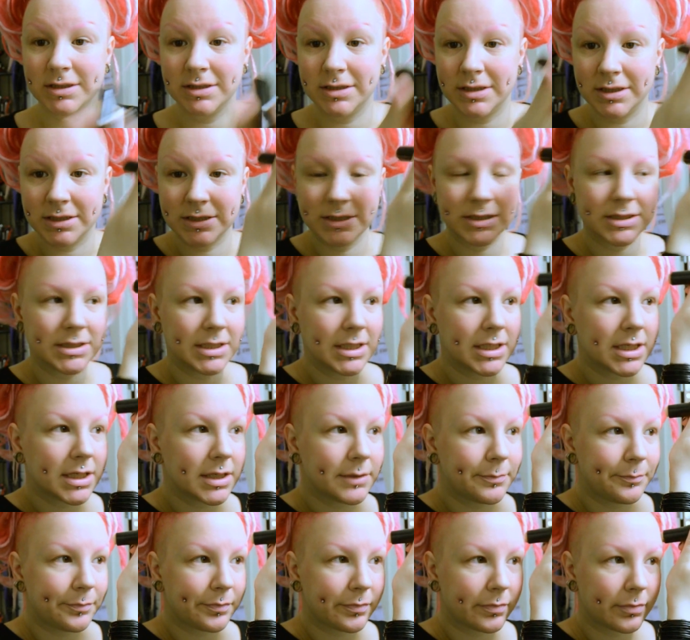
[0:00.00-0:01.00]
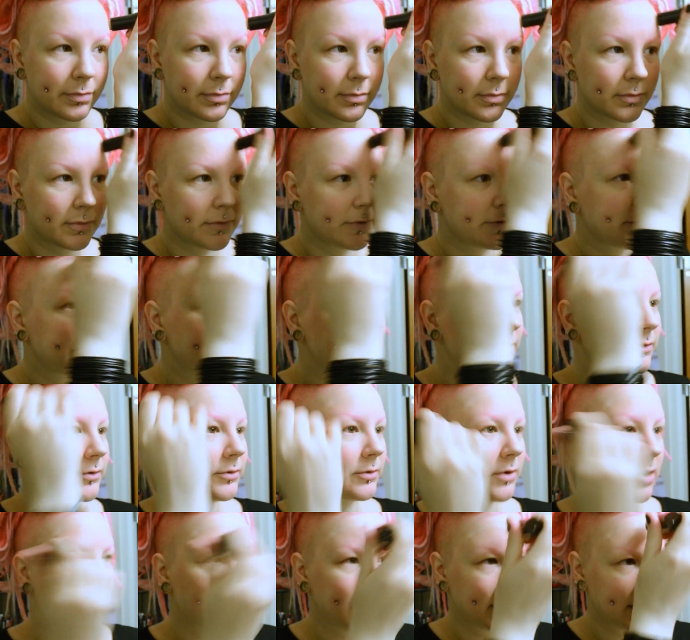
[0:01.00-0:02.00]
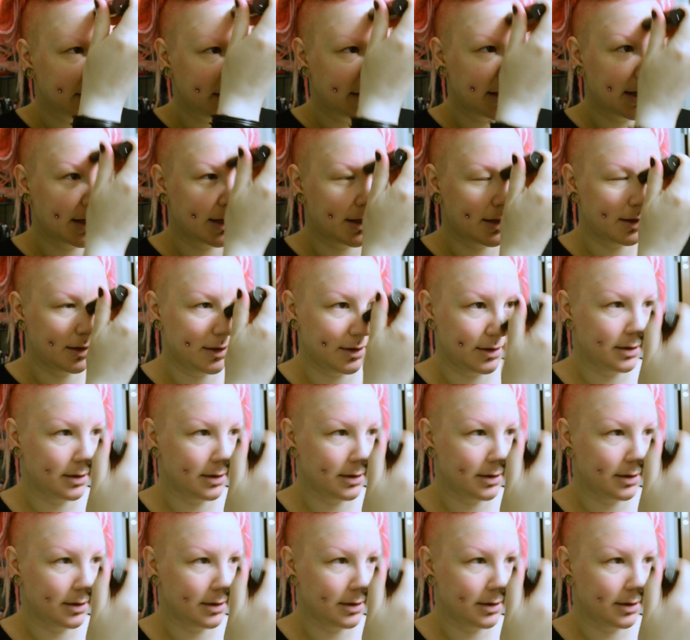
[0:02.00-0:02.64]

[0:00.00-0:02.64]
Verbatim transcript: the stick just draw it like